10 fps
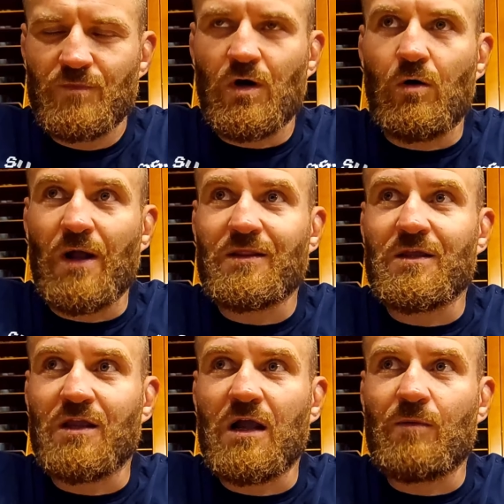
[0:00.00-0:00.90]
No,
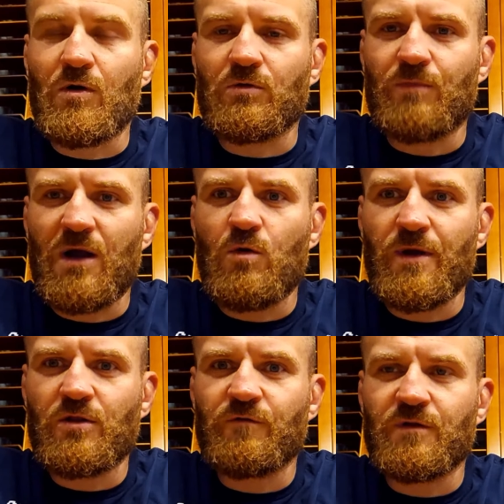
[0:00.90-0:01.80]
I'm thinking about
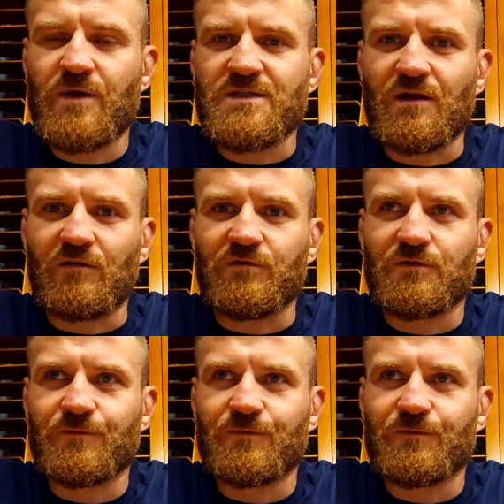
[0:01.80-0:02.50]
Magomedov and myself.